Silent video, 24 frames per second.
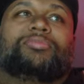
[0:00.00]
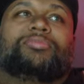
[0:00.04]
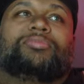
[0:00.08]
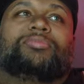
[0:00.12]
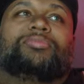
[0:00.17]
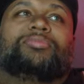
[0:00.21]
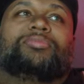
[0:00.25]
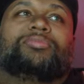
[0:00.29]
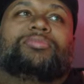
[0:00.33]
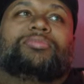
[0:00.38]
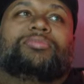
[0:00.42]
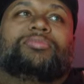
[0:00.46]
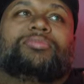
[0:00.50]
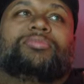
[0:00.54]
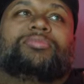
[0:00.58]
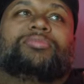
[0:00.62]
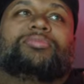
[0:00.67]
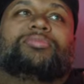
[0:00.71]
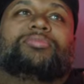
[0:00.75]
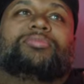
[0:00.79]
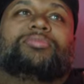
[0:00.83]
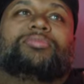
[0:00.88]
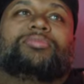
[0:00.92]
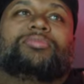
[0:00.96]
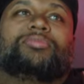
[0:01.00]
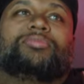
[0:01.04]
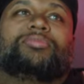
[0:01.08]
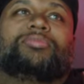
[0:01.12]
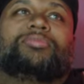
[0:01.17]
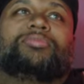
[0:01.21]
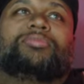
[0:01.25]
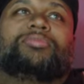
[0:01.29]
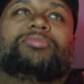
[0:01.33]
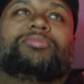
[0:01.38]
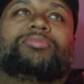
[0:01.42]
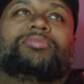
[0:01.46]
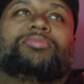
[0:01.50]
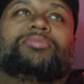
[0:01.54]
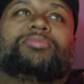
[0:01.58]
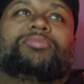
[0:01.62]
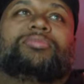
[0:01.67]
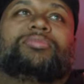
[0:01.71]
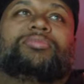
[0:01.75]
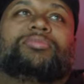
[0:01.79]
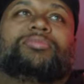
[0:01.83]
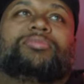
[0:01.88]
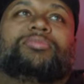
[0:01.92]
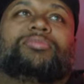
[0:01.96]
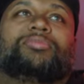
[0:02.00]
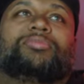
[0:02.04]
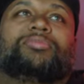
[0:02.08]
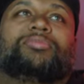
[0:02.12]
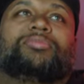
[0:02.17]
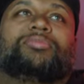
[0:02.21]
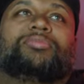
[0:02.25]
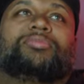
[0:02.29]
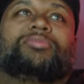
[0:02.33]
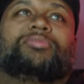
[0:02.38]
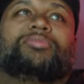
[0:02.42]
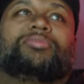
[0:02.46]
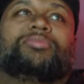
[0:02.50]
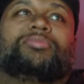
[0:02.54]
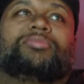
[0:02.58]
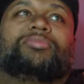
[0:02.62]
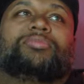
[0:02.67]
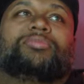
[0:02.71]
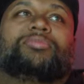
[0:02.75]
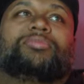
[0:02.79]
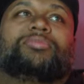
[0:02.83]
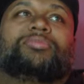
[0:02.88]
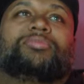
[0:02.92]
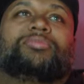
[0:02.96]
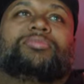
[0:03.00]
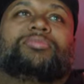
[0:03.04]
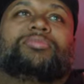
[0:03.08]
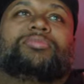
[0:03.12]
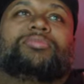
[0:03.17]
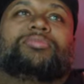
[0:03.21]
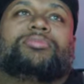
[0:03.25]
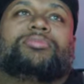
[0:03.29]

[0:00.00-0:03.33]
This person isn't speaking.